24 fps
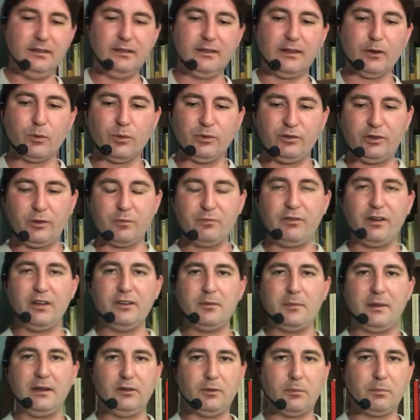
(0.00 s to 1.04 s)
there were some
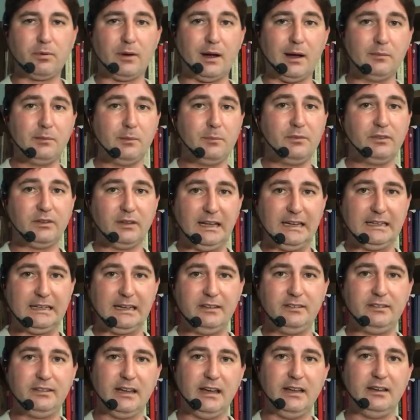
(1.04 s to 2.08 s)
fundamental problems. Like
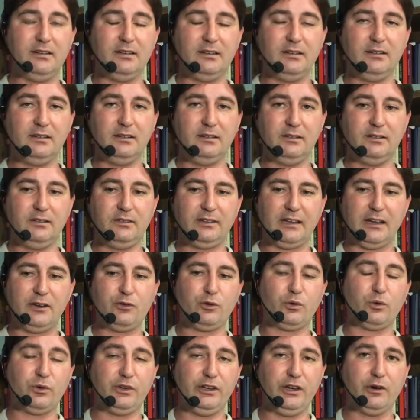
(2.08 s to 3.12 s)
I said,
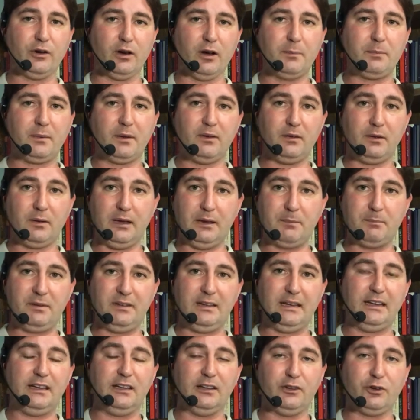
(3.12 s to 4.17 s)
Central Europe, in
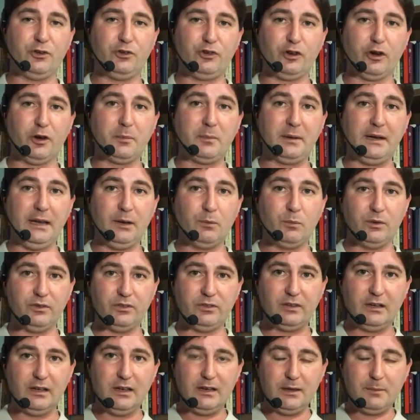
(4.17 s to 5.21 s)
particular Germany,
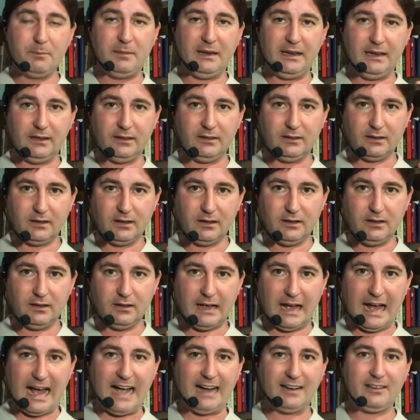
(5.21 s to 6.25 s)
was being
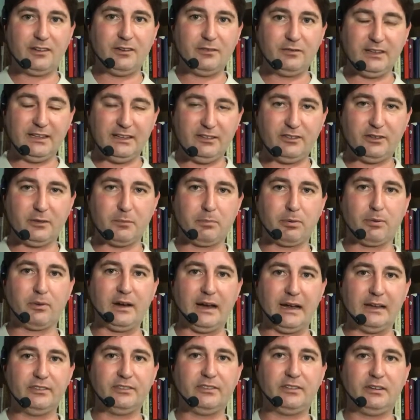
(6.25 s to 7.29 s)
actively
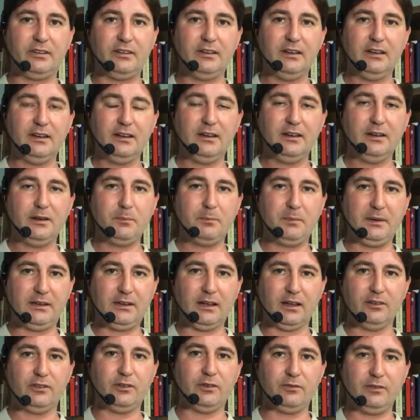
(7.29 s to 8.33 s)
suppressed
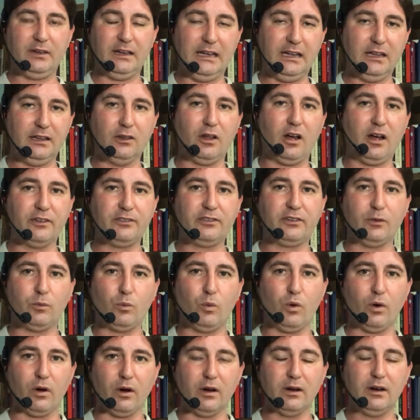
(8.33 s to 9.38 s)
because of it lost the
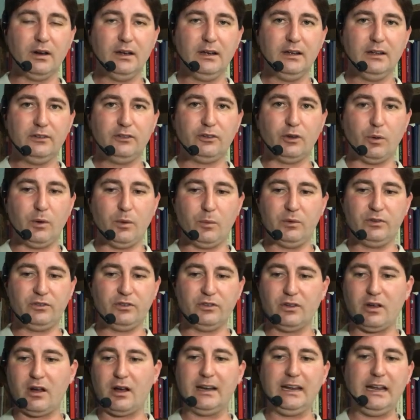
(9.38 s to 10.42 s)
war. So it was
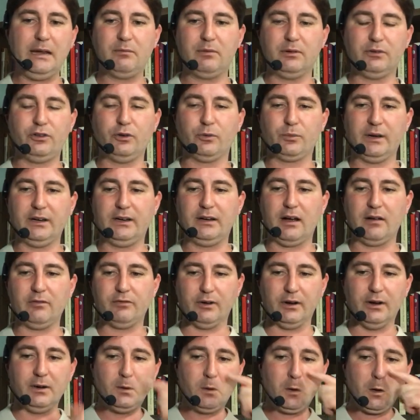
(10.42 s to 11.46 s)
not able to
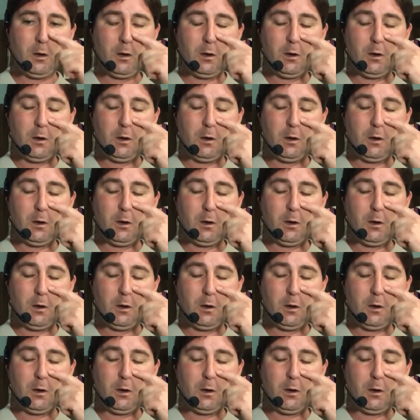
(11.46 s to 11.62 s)
recover.